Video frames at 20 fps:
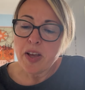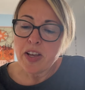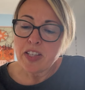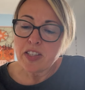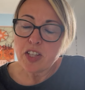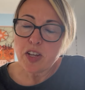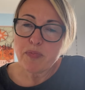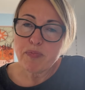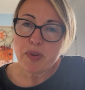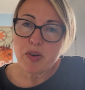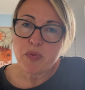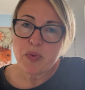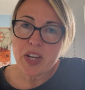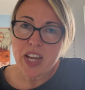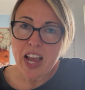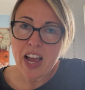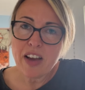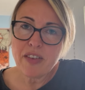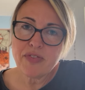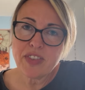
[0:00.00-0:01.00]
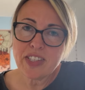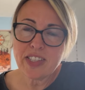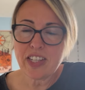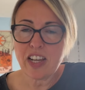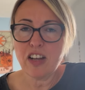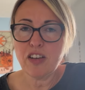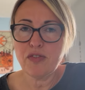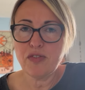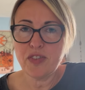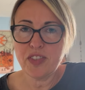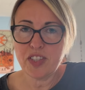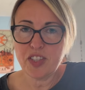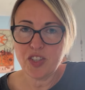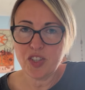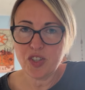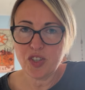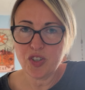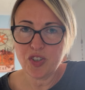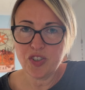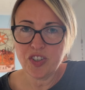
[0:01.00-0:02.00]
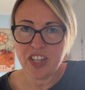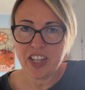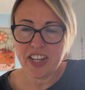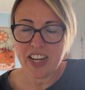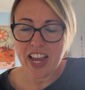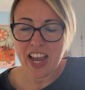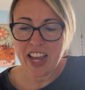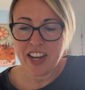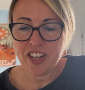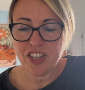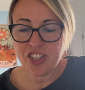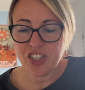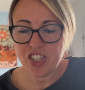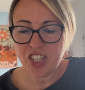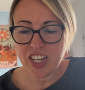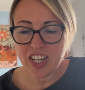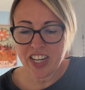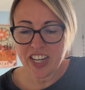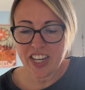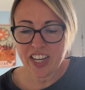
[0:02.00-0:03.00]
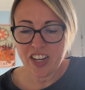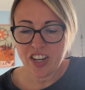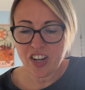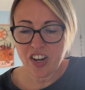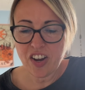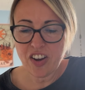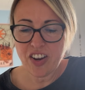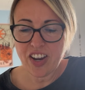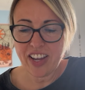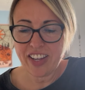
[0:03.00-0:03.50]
So, but we have this Alpha Centaurian energy, you know,